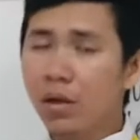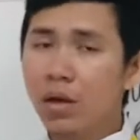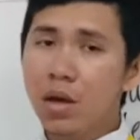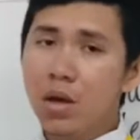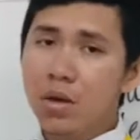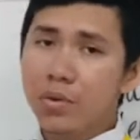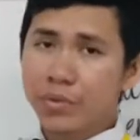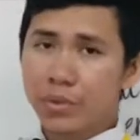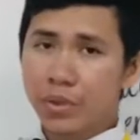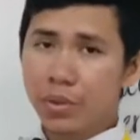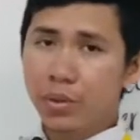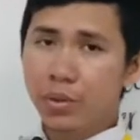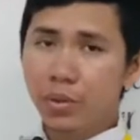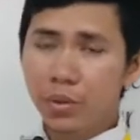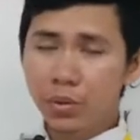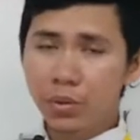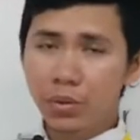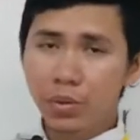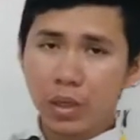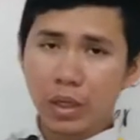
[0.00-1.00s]

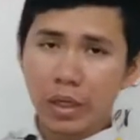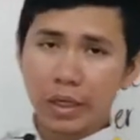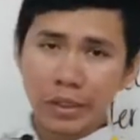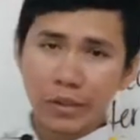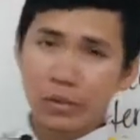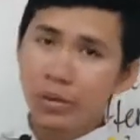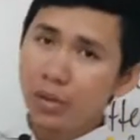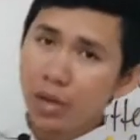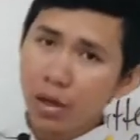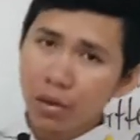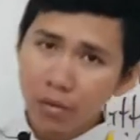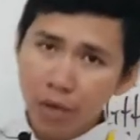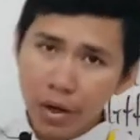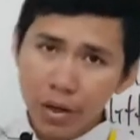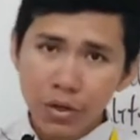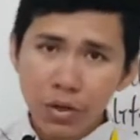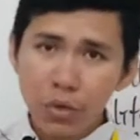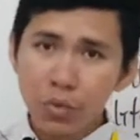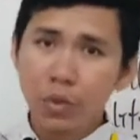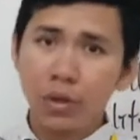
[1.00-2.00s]
So I could not
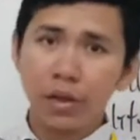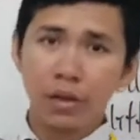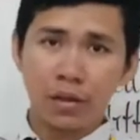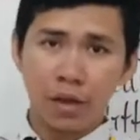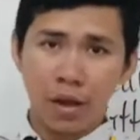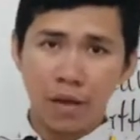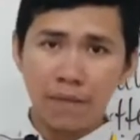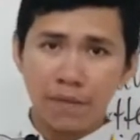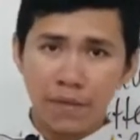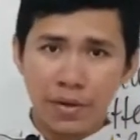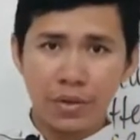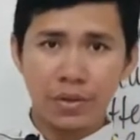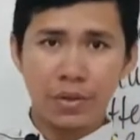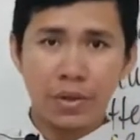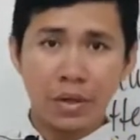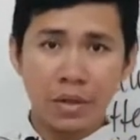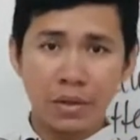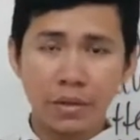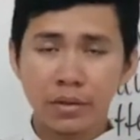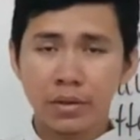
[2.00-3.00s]
write you with
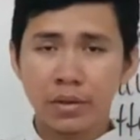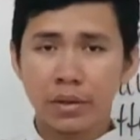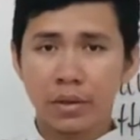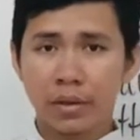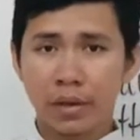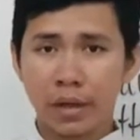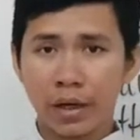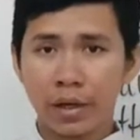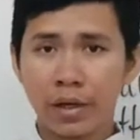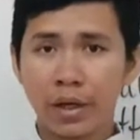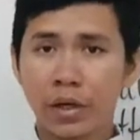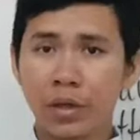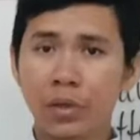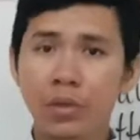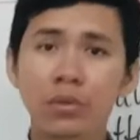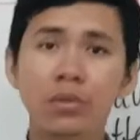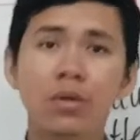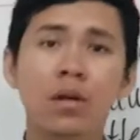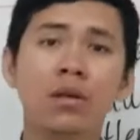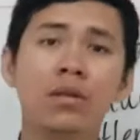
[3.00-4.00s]
definitions, okay? I
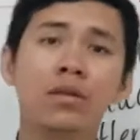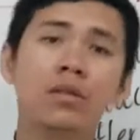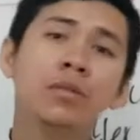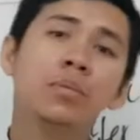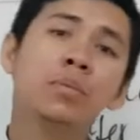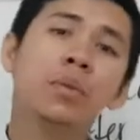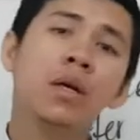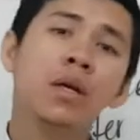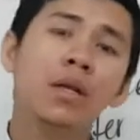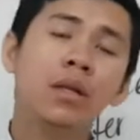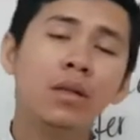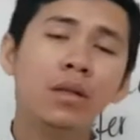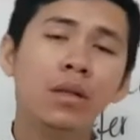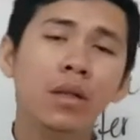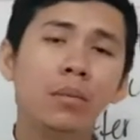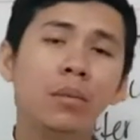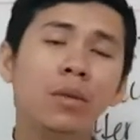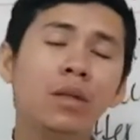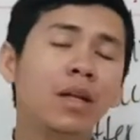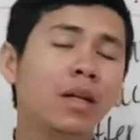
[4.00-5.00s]
could not spend, I
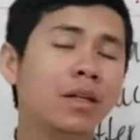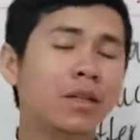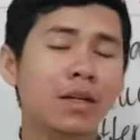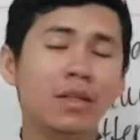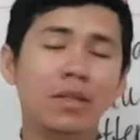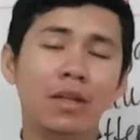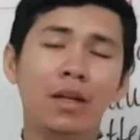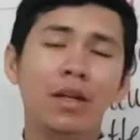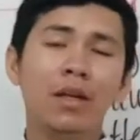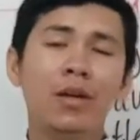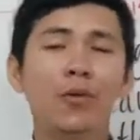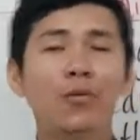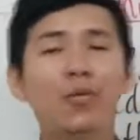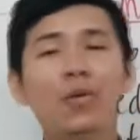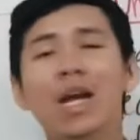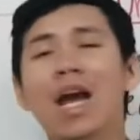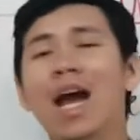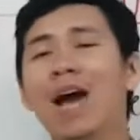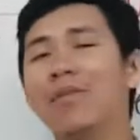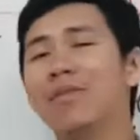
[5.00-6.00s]
mean, I can say we
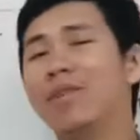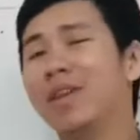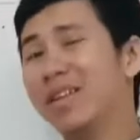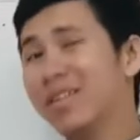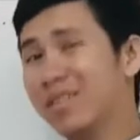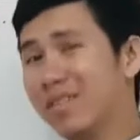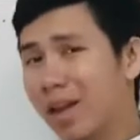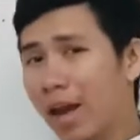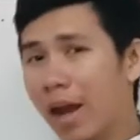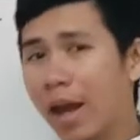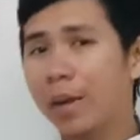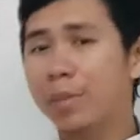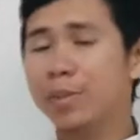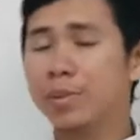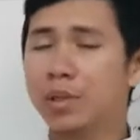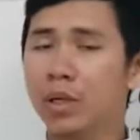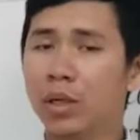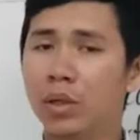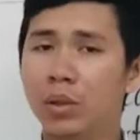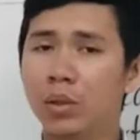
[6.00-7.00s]
have less time,
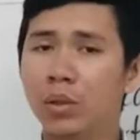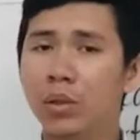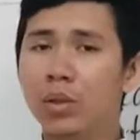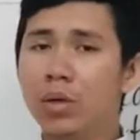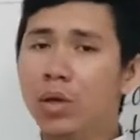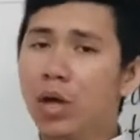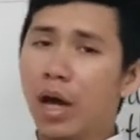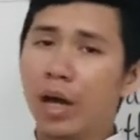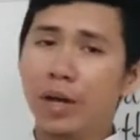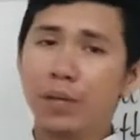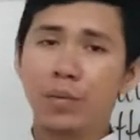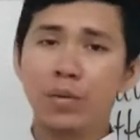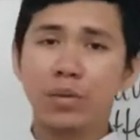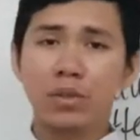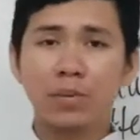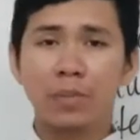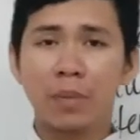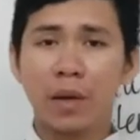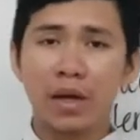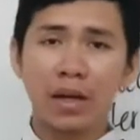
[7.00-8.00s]
so I won't
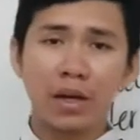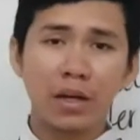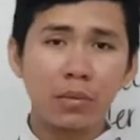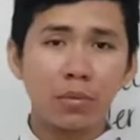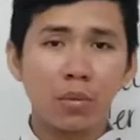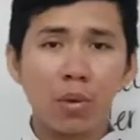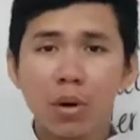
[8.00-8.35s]
spend any more